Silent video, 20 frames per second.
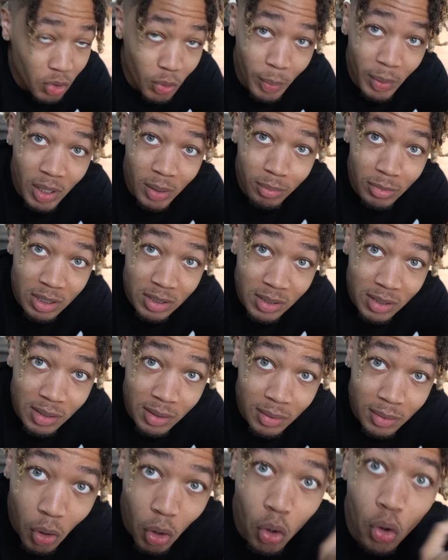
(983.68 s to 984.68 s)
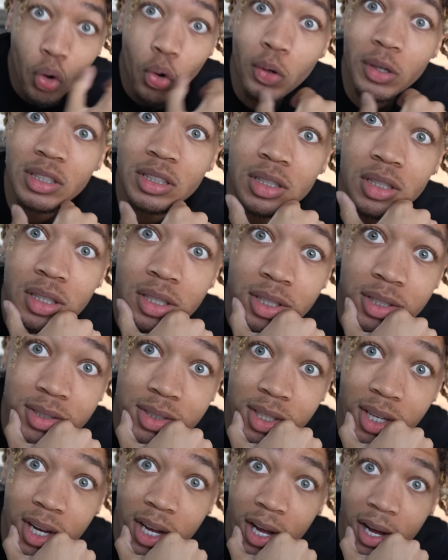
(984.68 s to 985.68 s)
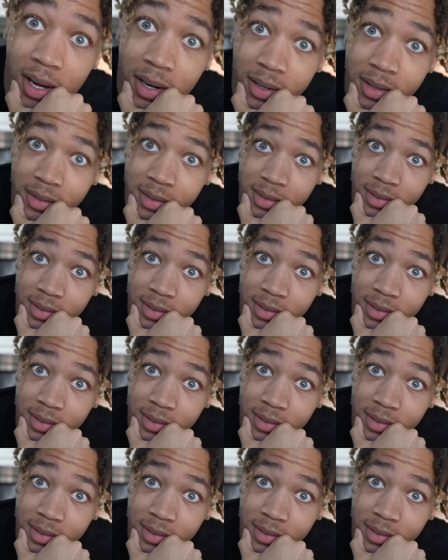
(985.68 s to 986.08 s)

You gonna make them this little? No. Oh, isn't it the sliders?